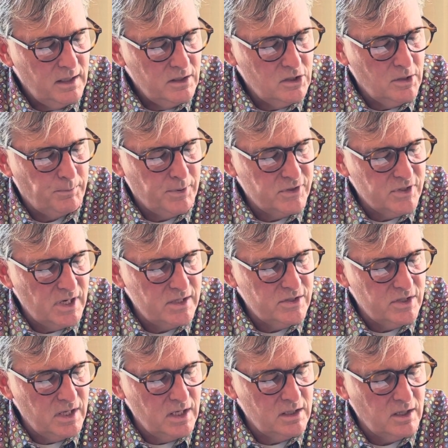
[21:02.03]
to possess
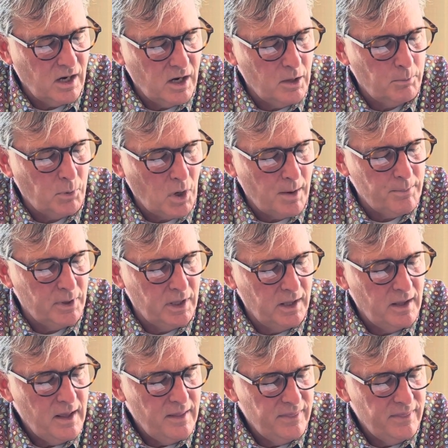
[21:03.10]
the entire property.